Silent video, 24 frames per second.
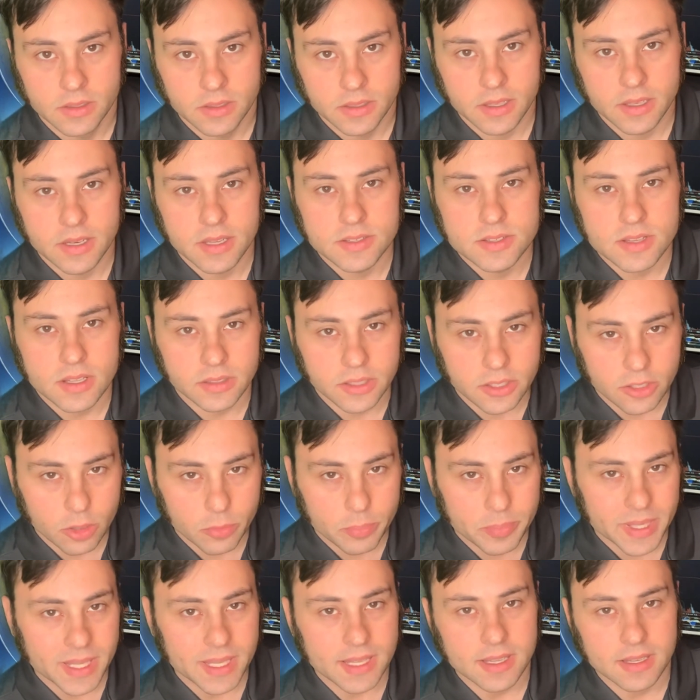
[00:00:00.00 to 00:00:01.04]
It is a little
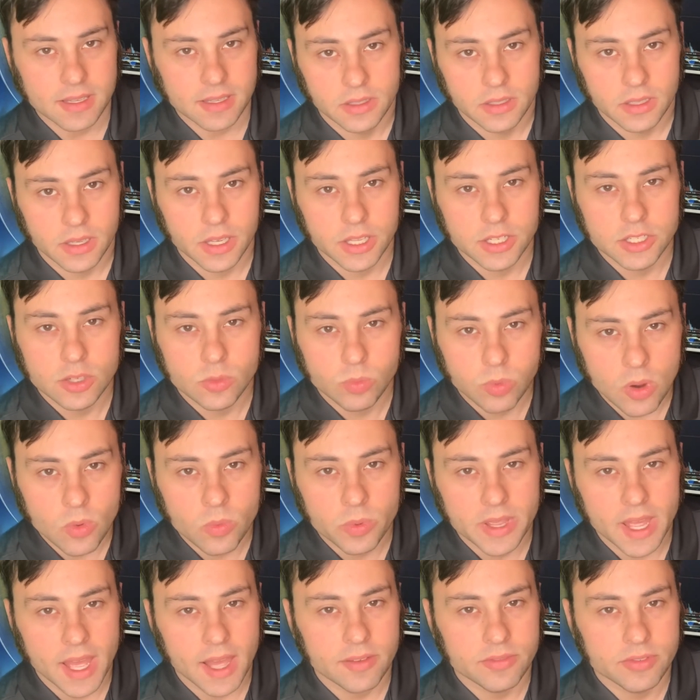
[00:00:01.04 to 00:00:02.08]
peek into what
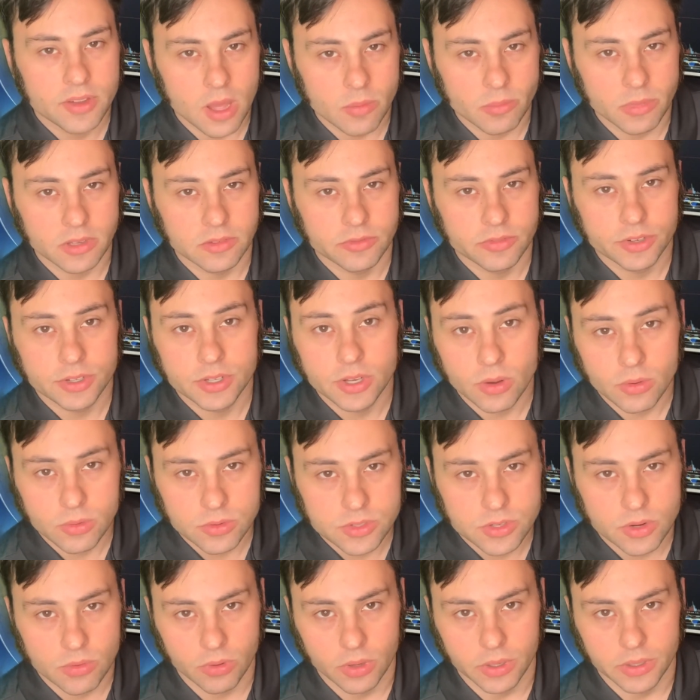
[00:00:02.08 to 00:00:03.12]
we have coming for
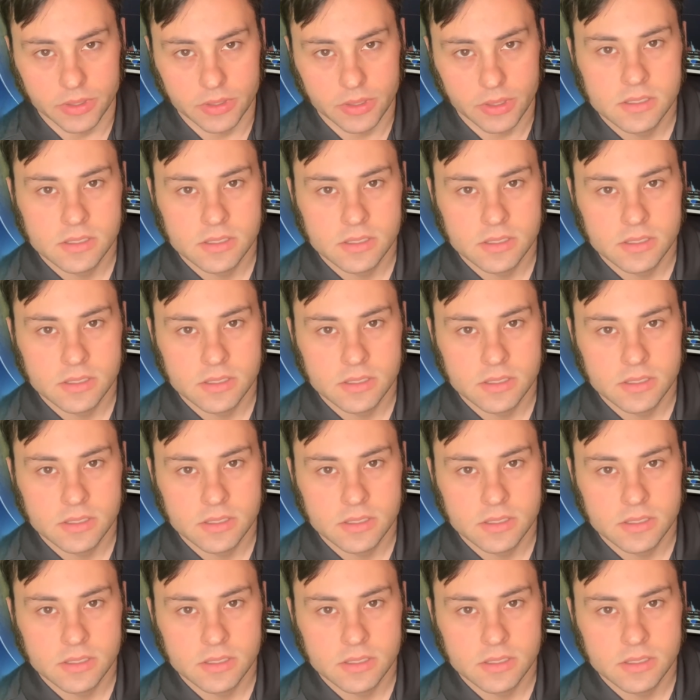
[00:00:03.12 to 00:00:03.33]
Dogecoin.